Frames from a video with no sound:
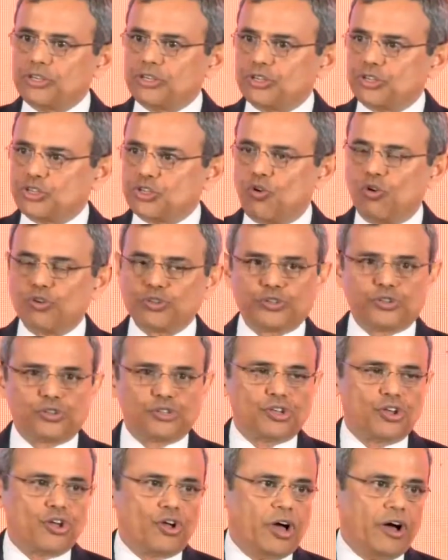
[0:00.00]
major
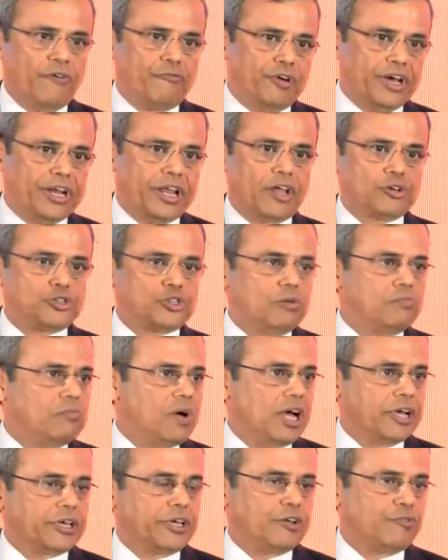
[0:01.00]
source of financial
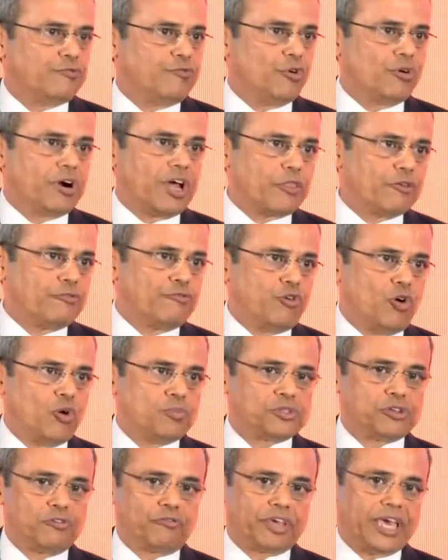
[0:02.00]
market for other
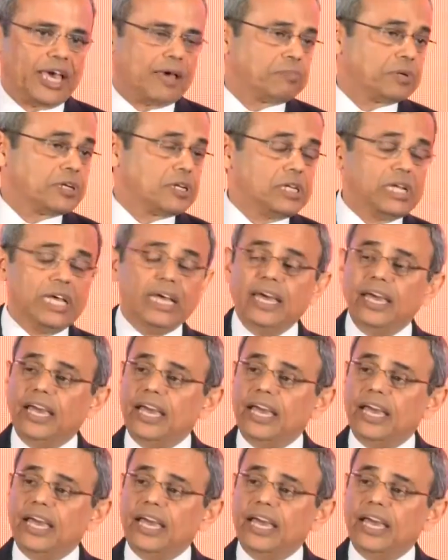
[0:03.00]
forms of capital.